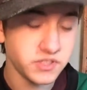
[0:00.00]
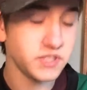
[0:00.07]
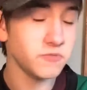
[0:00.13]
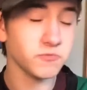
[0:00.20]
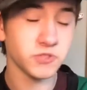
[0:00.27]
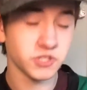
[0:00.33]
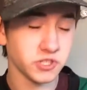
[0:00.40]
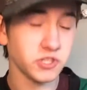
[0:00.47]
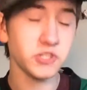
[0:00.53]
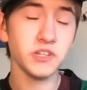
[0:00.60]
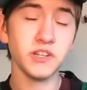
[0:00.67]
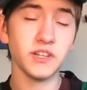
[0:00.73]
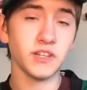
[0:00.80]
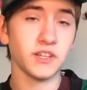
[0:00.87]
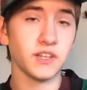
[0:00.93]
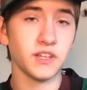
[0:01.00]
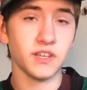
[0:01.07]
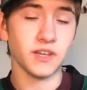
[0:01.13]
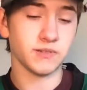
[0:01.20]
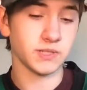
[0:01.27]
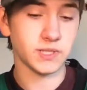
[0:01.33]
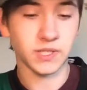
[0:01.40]
it was good,
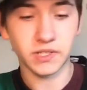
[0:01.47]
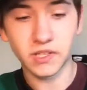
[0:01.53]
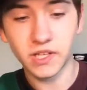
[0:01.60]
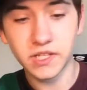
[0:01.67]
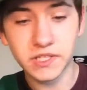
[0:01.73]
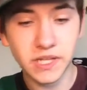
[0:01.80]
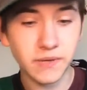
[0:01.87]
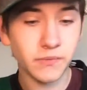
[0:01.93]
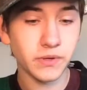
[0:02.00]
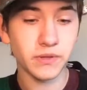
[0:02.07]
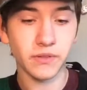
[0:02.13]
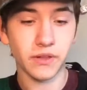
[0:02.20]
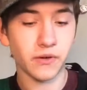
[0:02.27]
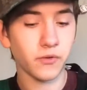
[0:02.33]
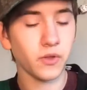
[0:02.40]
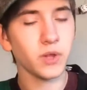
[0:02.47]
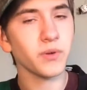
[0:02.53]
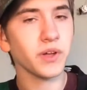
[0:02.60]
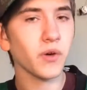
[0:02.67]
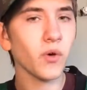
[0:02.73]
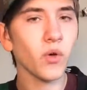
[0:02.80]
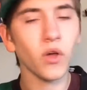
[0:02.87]
just like the last game we allowed only
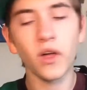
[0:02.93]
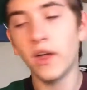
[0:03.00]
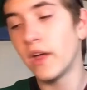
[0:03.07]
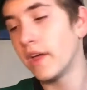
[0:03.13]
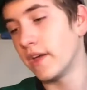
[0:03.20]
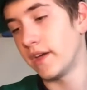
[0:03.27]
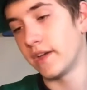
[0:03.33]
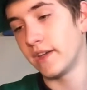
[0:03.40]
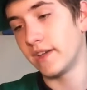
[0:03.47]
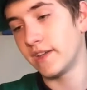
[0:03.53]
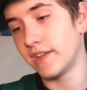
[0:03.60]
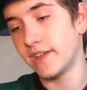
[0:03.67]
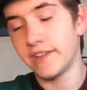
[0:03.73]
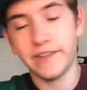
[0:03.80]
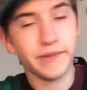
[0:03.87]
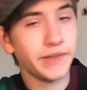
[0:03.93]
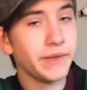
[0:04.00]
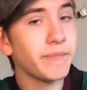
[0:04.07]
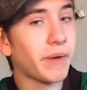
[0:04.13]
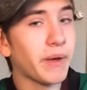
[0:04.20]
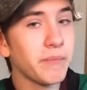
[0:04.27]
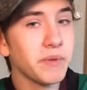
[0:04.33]
one goal. It,
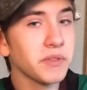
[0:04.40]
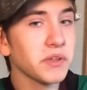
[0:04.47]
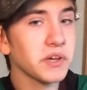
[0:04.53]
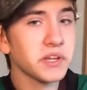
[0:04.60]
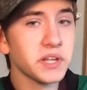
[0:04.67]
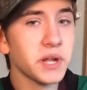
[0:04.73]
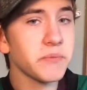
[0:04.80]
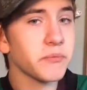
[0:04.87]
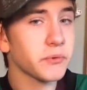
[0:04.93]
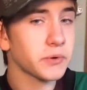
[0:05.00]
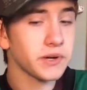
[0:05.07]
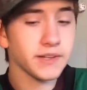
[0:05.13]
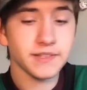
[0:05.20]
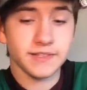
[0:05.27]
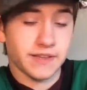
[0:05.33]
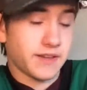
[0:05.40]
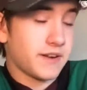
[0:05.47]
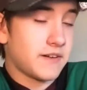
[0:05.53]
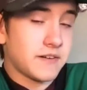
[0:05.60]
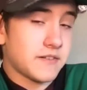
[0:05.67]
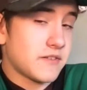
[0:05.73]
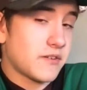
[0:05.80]
it might be looking up for us. I
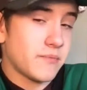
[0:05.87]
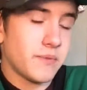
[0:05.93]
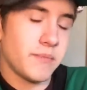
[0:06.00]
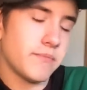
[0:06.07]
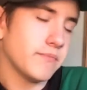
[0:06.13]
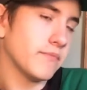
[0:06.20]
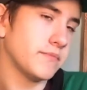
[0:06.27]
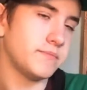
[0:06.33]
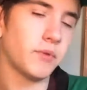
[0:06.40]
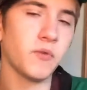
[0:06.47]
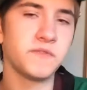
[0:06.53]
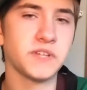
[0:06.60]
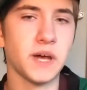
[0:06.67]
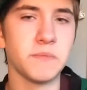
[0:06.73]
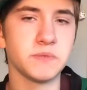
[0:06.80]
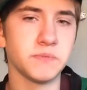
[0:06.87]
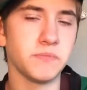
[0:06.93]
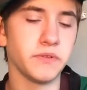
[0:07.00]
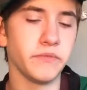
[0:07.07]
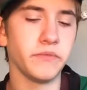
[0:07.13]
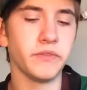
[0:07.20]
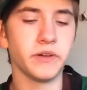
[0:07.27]
don't know. I mean, both times
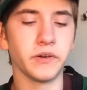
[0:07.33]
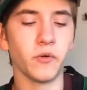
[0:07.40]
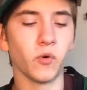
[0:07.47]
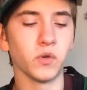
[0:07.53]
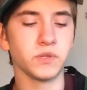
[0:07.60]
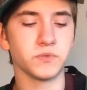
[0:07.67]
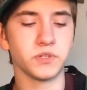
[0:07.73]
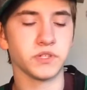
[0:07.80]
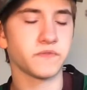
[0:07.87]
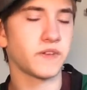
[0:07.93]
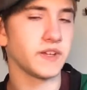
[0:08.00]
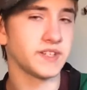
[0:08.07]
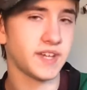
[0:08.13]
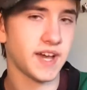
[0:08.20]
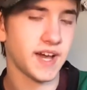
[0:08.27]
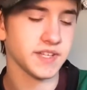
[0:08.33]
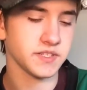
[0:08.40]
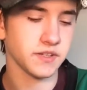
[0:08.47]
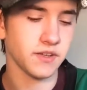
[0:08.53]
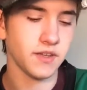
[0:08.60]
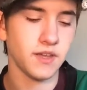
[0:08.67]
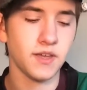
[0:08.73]
the goalies were just
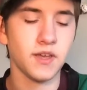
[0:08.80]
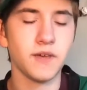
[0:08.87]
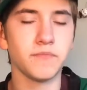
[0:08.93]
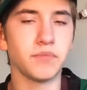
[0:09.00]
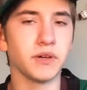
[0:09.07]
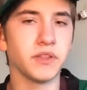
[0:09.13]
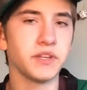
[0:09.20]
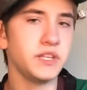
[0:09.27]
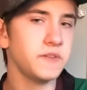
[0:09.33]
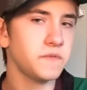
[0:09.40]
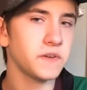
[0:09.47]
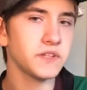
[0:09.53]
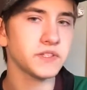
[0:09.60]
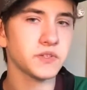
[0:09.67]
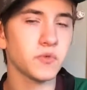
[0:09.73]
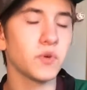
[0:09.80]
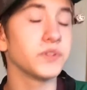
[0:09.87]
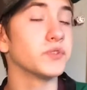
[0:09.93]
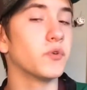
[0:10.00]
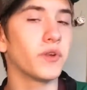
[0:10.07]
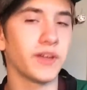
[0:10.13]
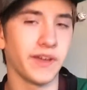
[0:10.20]
fantastic, but the defense
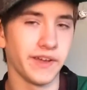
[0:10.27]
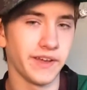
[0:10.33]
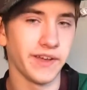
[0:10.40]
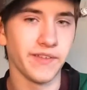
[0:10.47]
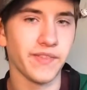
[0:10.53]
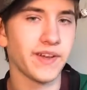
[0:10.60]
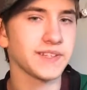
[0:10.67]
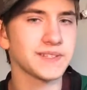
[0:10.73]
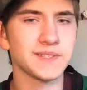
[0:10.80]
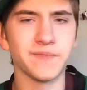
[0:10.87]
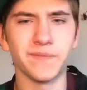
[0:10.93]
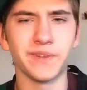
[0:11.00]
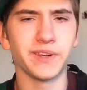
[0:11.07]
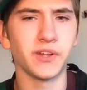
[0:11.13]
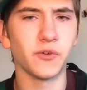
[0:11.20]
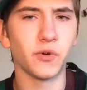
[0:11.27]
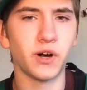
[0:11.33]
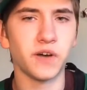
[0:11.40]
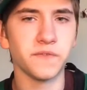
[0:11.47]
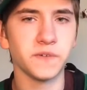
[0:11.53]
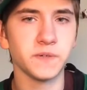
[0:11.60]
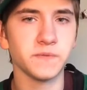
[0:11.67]
was okay, and that's something to go
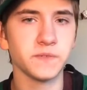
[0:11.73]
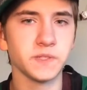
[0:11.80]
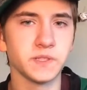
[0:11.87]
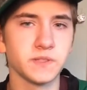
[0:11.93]
off of.